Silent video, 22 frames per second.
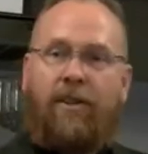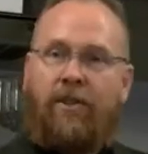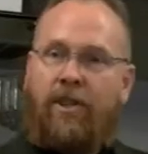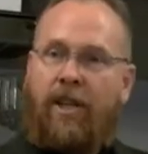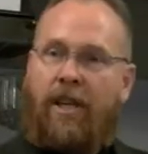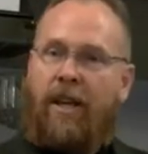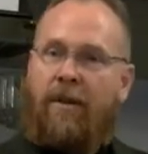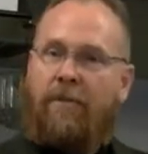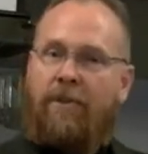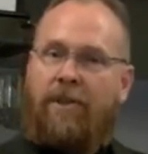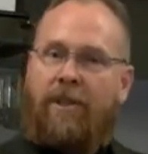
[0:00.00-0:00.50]
You
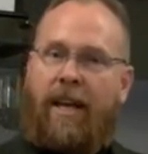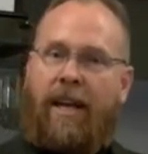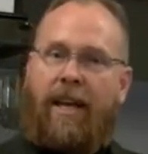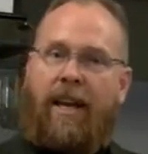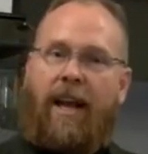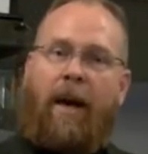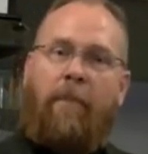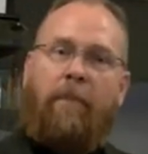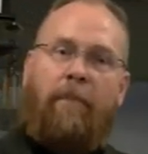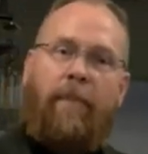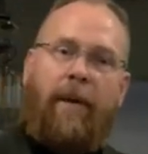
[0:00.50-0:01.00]
see what I'm
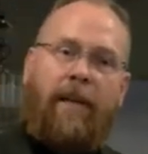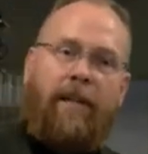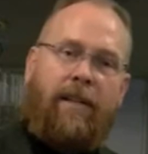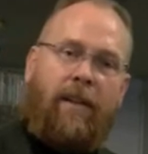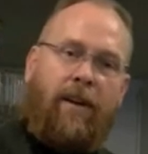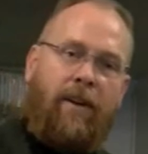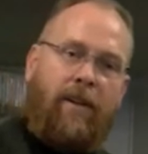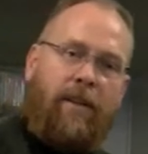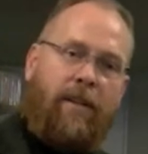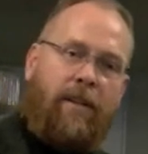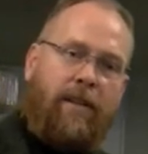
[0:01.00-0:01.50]
saying? I picked
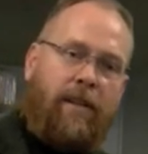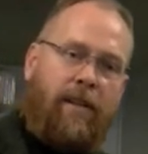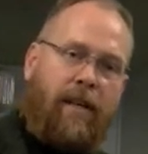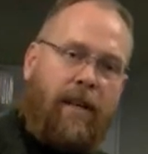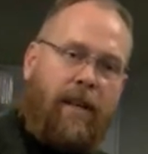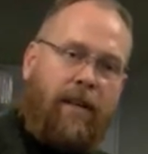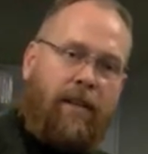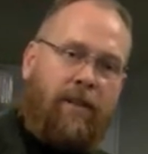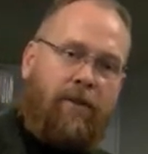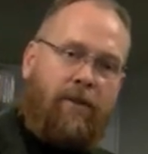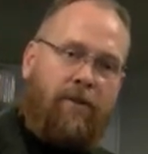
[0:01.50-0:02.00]
on
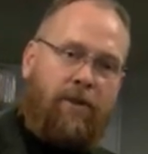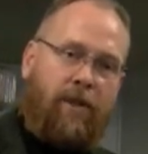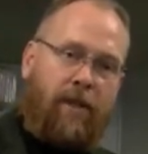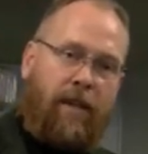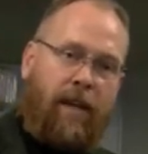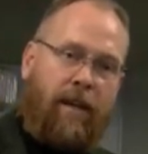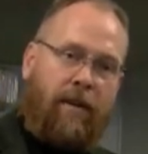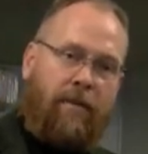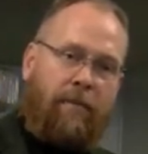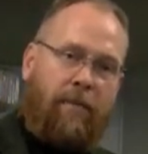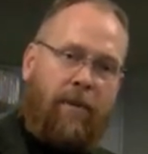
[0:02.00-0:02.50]
Ken. You see
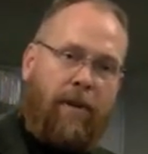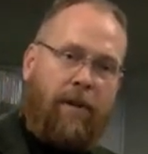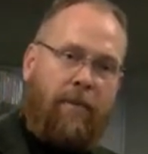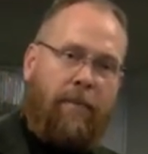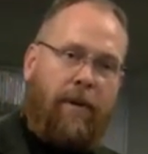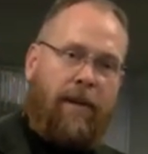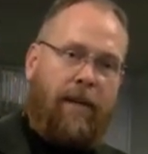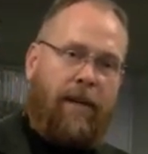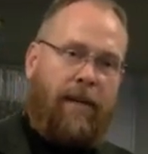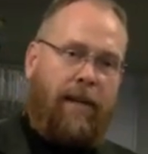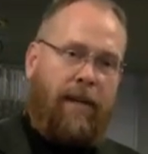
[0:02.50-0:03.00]
that?
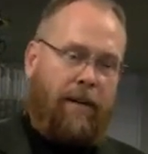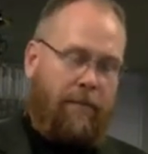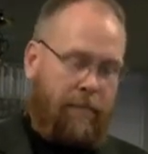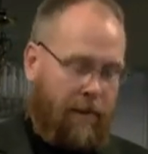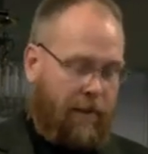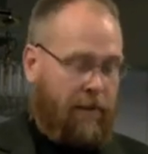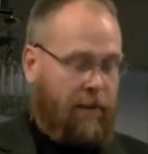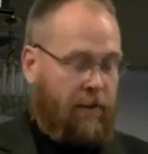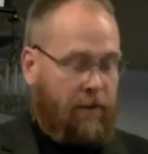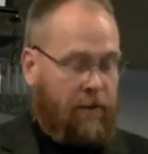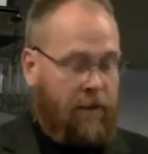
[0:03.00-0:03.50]

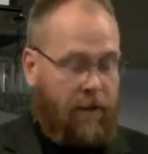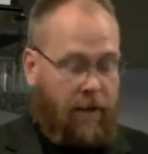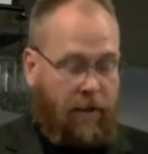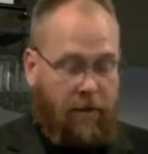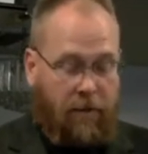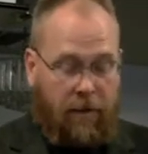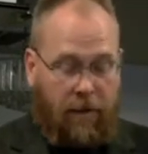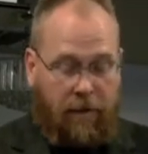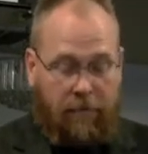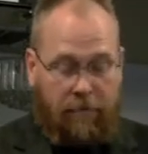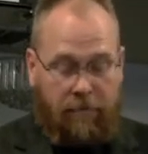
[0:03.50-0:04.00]

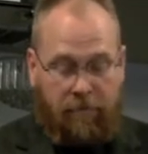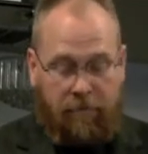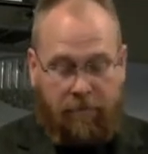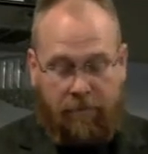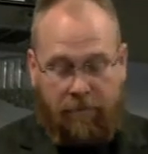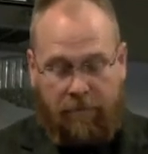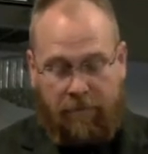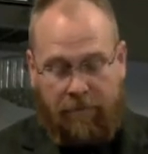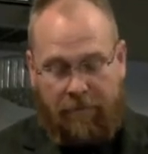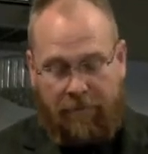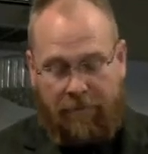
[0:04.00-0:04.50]
Yeah.
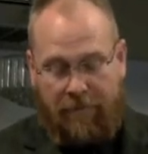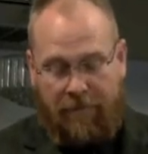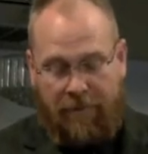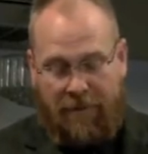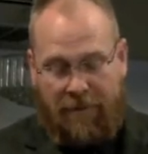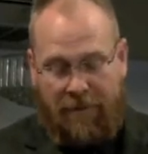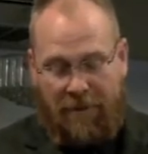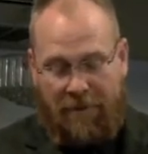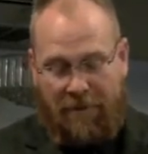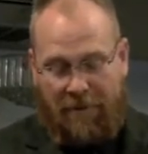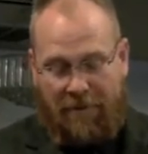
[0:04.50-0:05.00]

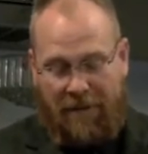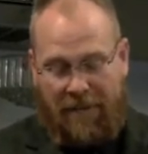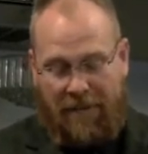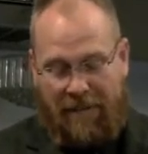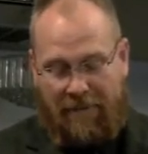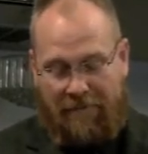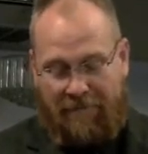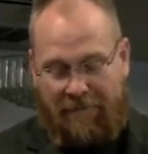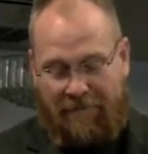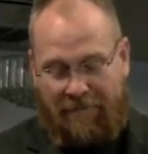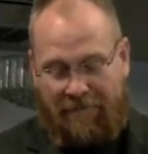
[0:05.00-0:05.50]

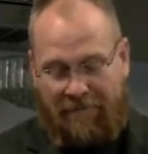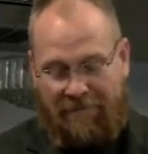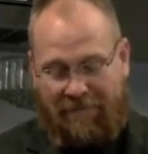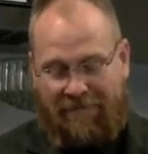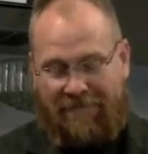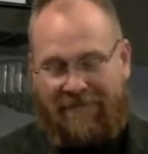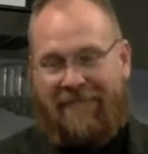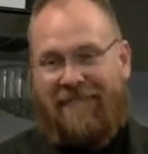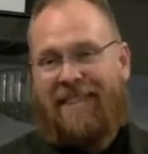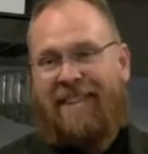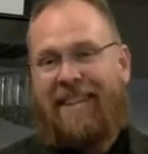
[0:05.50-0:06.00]
he can
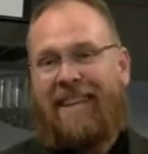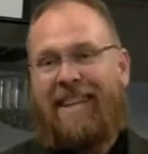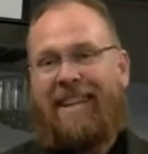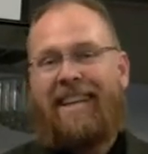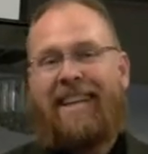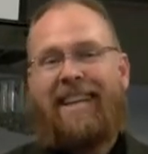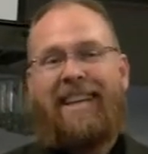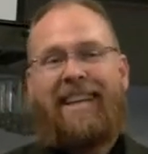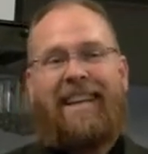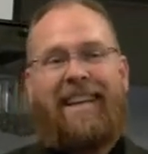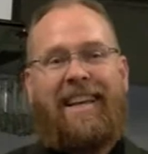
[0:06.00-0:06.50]
handle it.
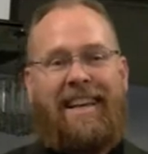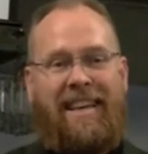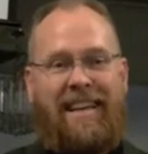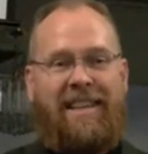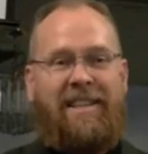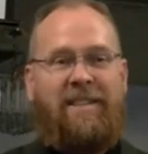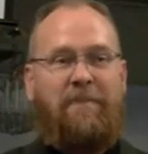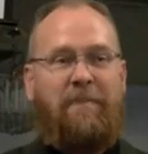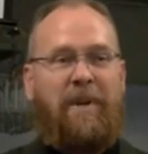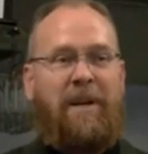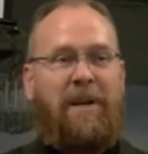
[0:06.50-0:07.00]

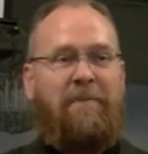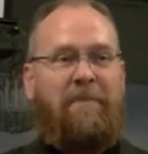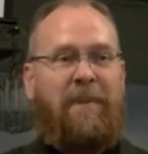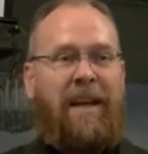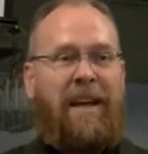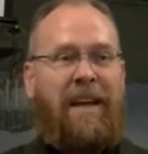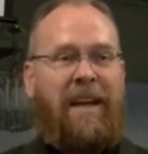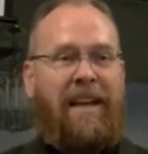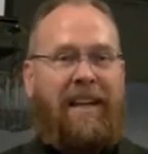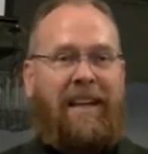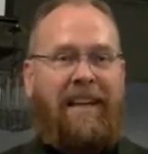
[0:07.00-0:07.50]
He's a big
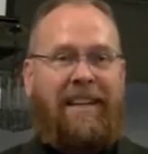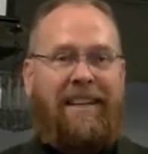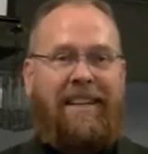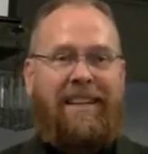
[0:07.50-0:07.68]
man.